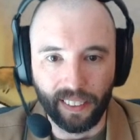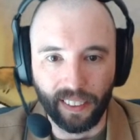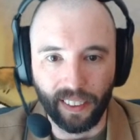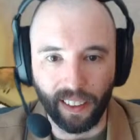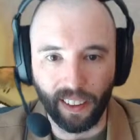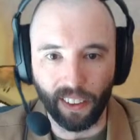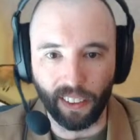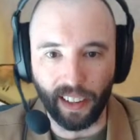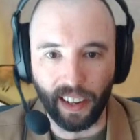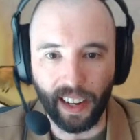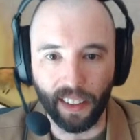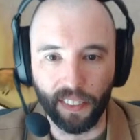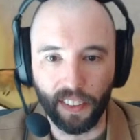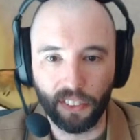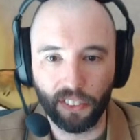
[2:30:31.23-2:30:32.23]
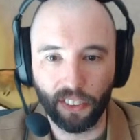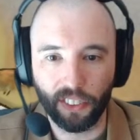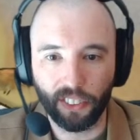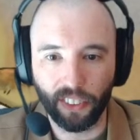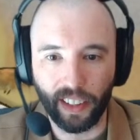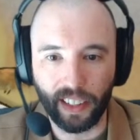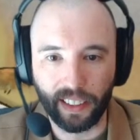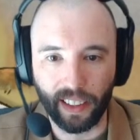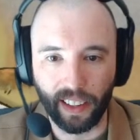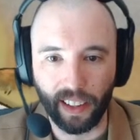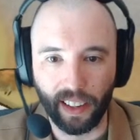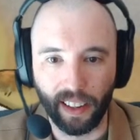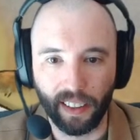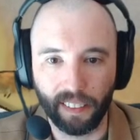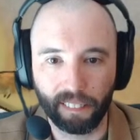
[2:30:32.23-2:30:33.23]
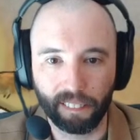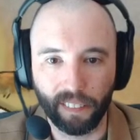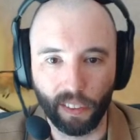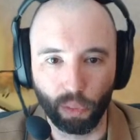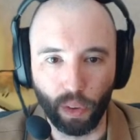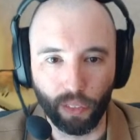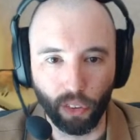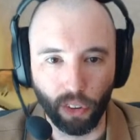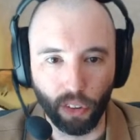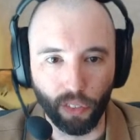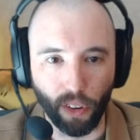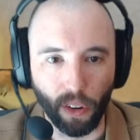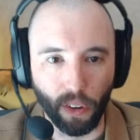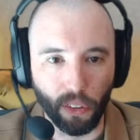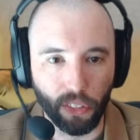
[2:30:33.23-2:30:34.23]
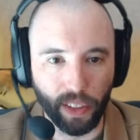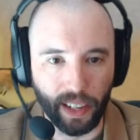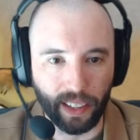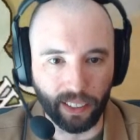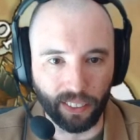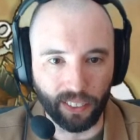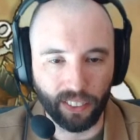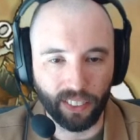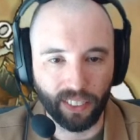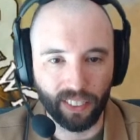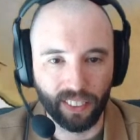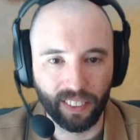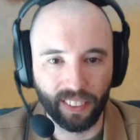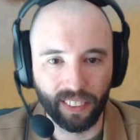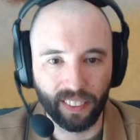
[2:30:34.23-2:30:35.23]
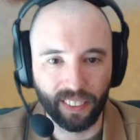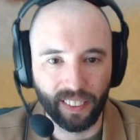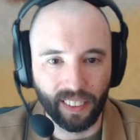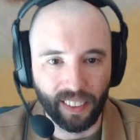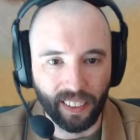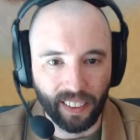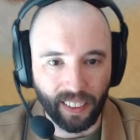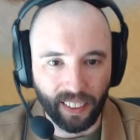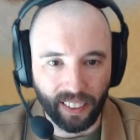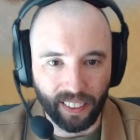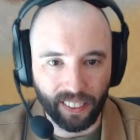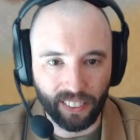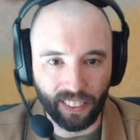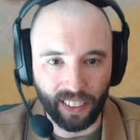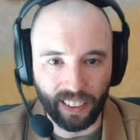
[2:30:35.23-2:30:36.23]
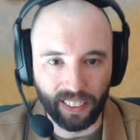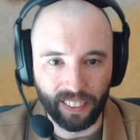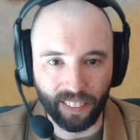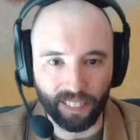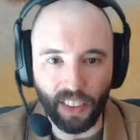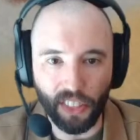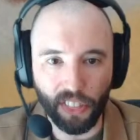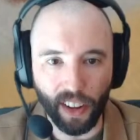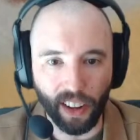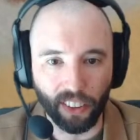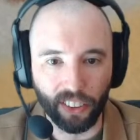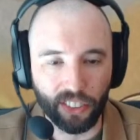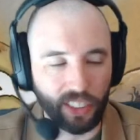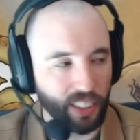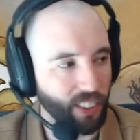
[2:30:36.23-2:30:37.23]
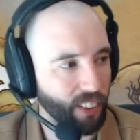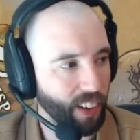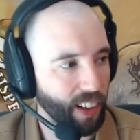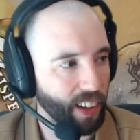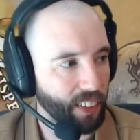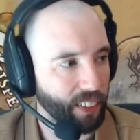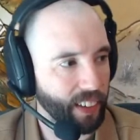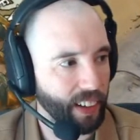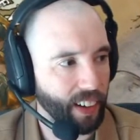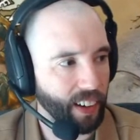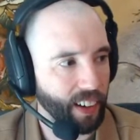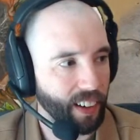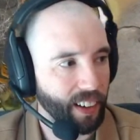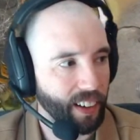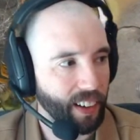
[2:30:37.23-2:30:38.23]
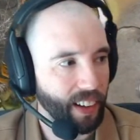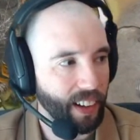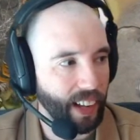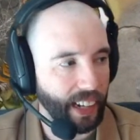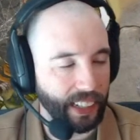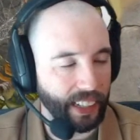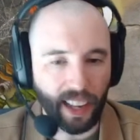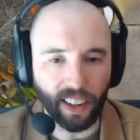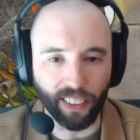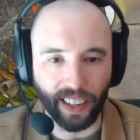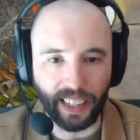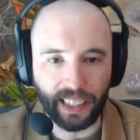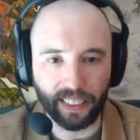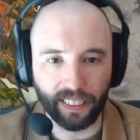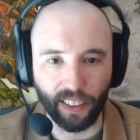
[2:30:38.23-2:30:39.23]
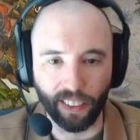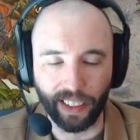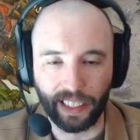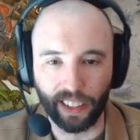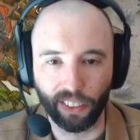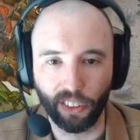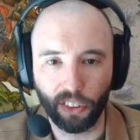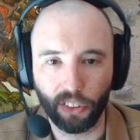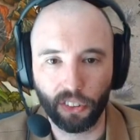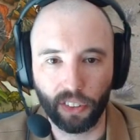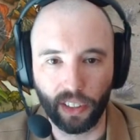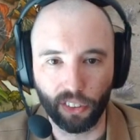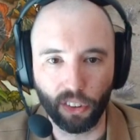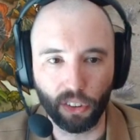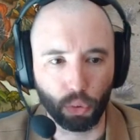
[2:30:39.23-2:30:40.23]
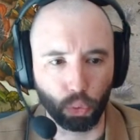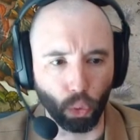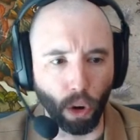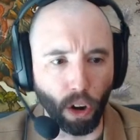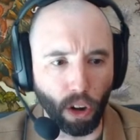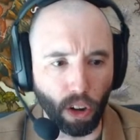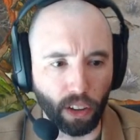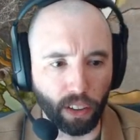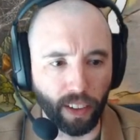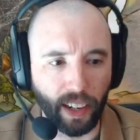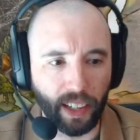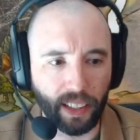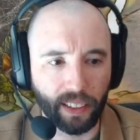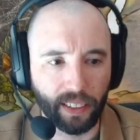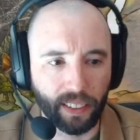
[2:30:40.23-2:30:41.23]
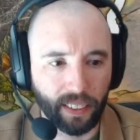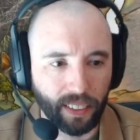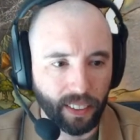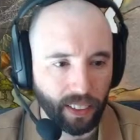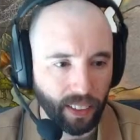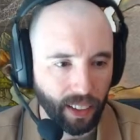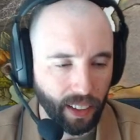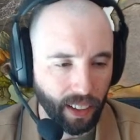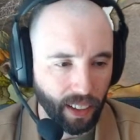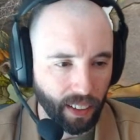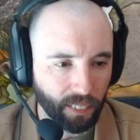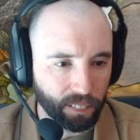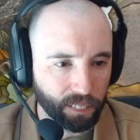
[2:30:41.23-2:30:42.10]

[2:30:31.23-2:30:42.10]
god, this looks like the river of all things. Looks like some mythology going on there. I kind of like it though. Like it looks wrong, right? A